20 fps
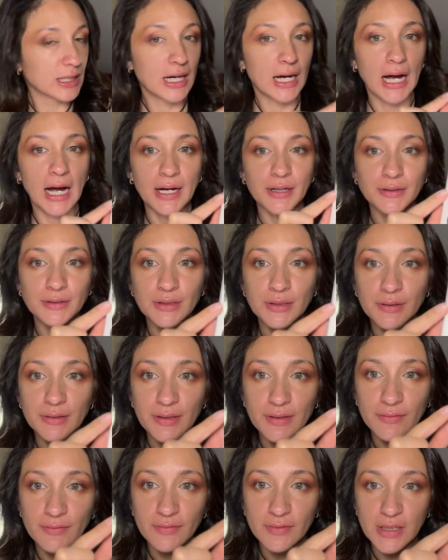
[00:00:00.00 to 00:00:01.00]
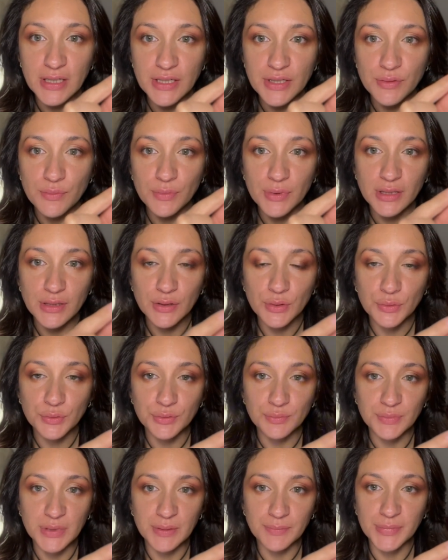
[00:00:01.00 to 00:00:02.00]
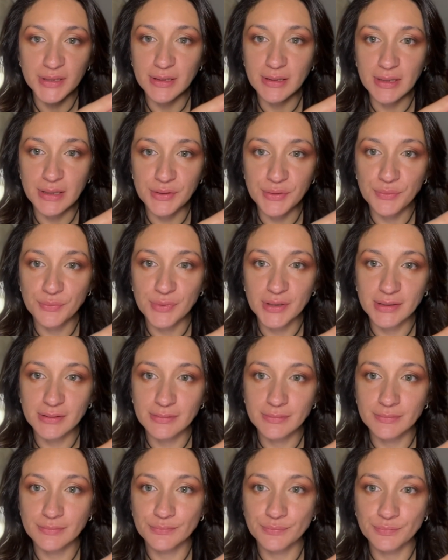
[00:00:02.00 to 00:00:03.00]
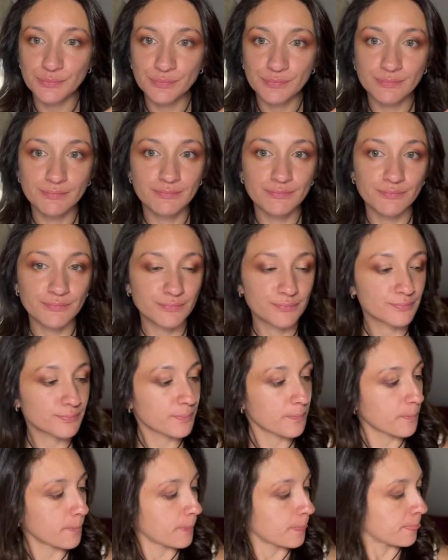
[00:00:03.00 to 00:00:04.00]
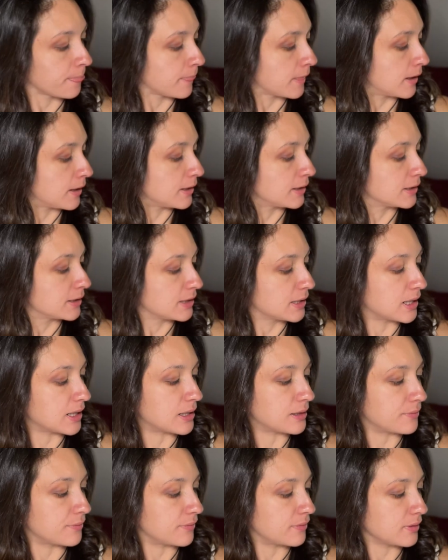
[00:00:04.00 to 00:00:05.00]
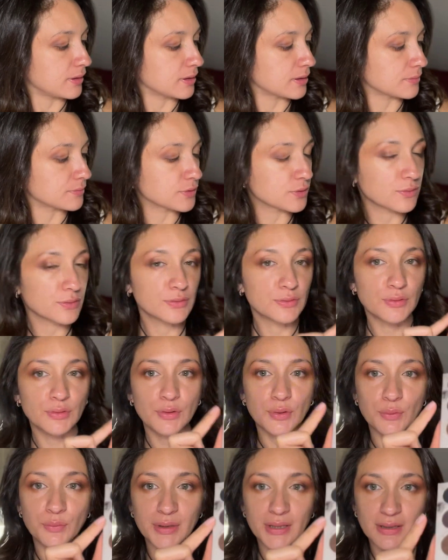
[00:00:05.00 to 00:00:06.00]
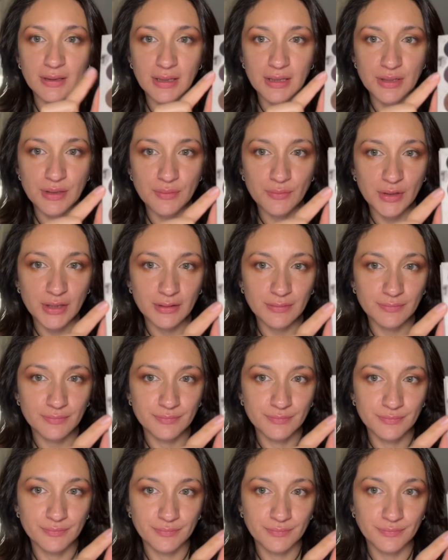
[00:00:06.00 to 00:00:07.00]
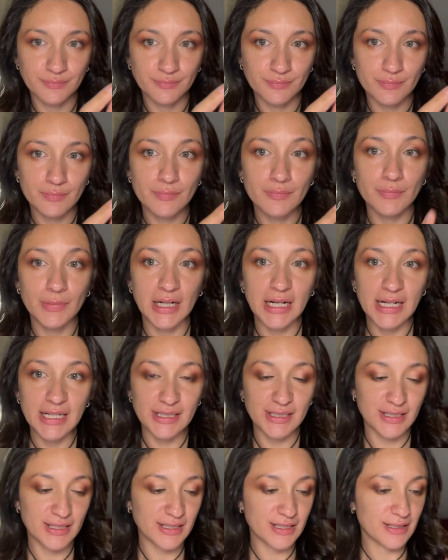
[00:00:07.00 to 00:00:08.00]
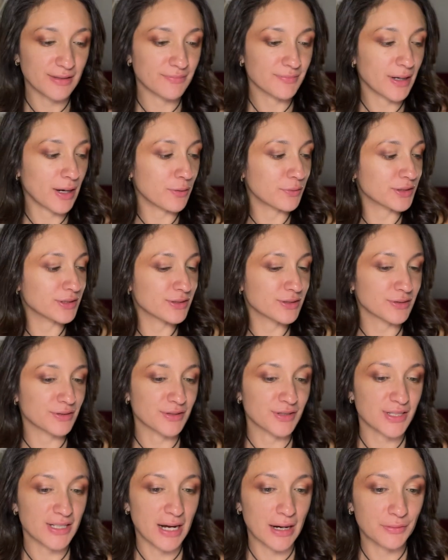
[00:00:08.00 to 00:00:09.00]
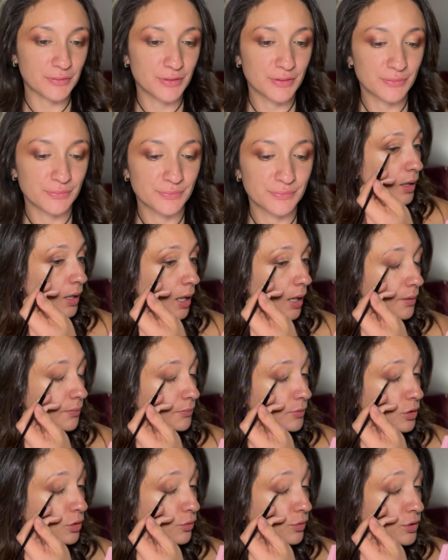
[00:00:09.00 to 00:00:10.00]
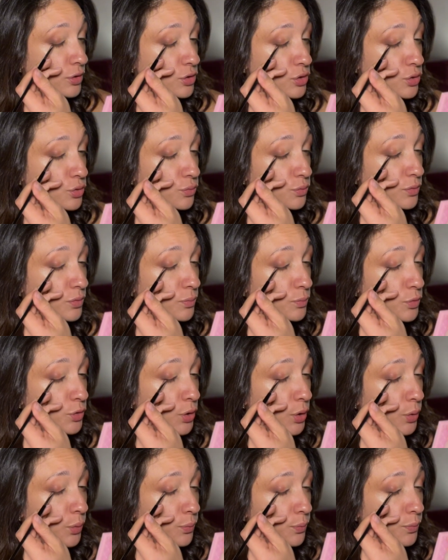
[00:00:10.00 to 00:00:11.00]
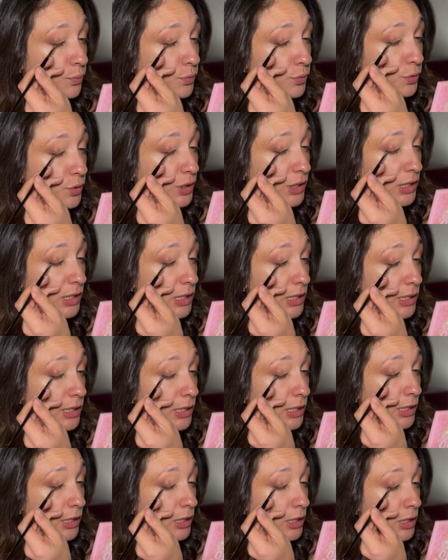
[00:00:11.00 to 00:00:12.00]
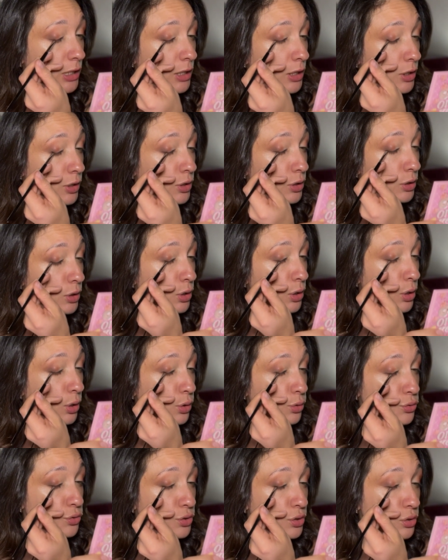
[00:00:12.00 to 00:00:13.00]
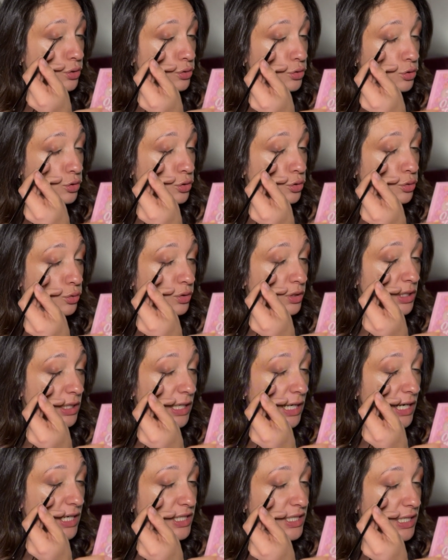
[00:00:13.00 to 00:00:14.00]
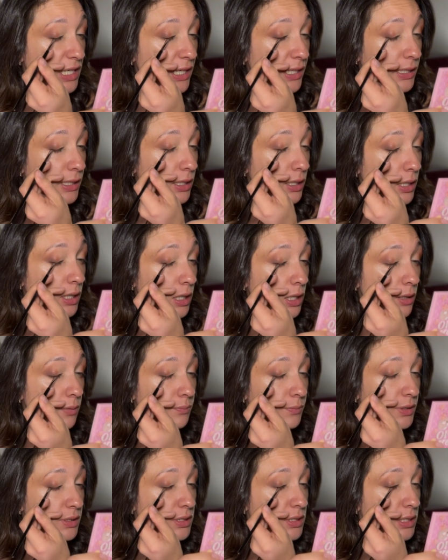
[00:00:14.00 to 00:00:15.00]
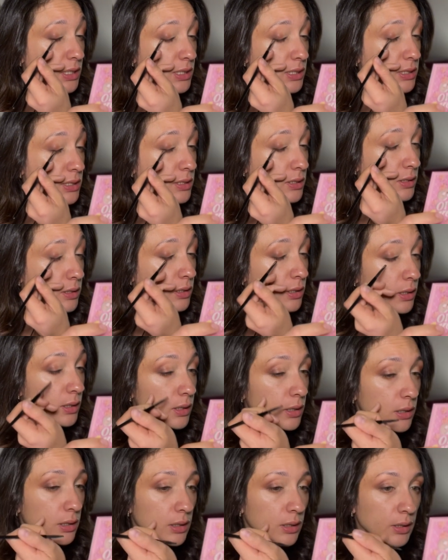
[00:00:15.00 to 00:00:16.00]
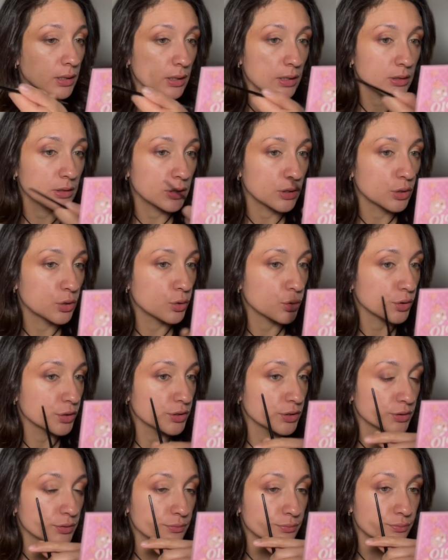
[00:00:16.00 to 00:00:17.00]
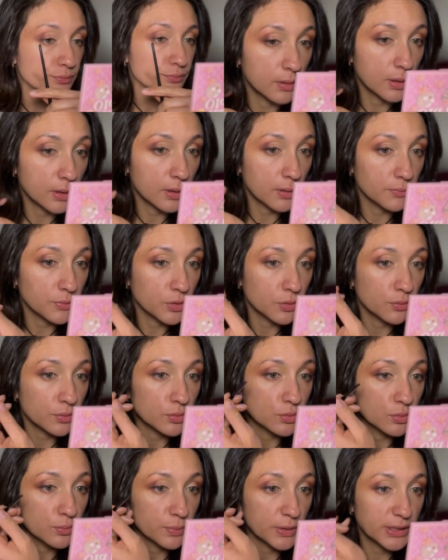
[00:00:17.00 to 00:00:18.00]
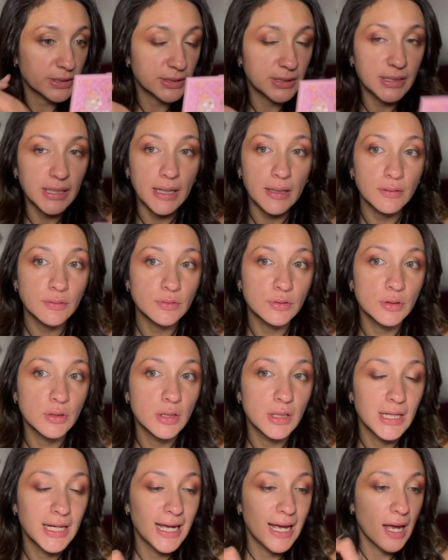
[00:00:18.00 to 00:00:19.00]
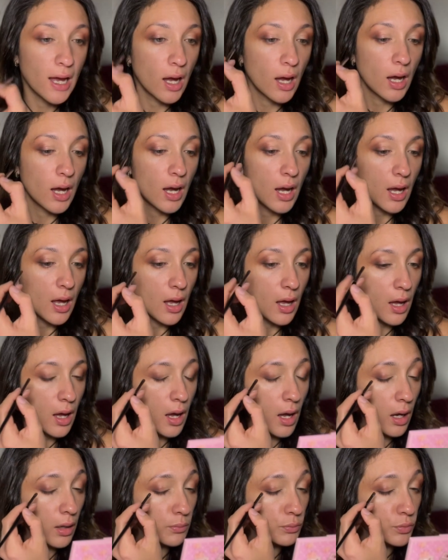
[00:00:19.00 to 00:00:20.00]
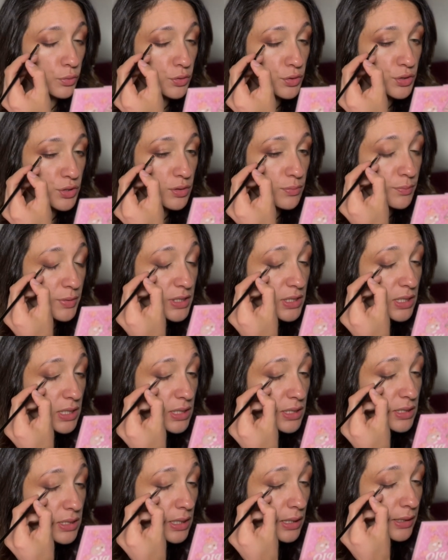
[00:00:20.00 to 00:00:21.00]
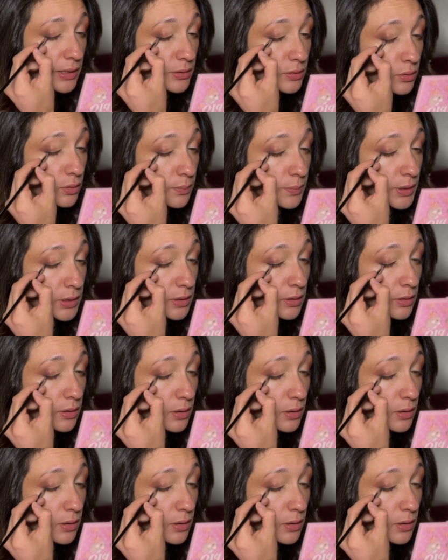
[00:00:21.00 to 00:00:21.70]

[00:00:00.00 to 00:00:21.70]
I don't know if this one or maybe this one. I think I'm going to go with this one. Let's see how it turns out. And I'm going to go pretty close to the lash line, but just in the corner. Then I'm going to blend it out upward, but just a little bit.